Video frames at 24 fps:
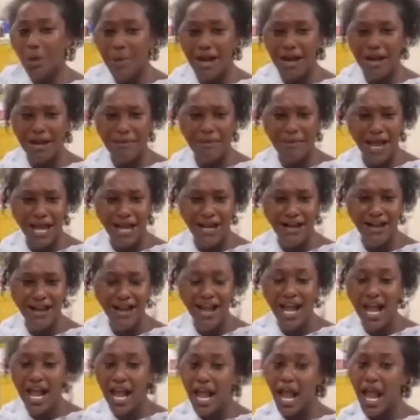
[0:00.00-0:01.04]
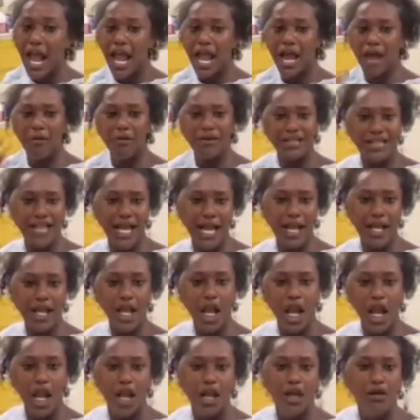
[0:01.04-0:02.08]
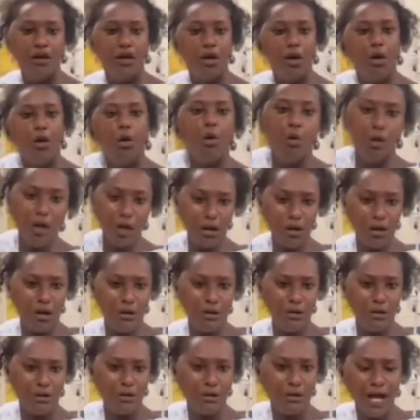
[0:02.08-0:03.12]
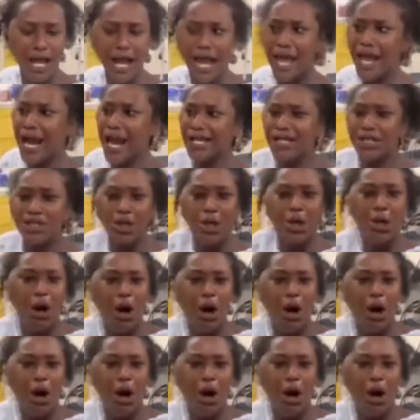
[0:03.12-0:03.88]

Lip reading: the moments after what appeared to be a brutal attack in West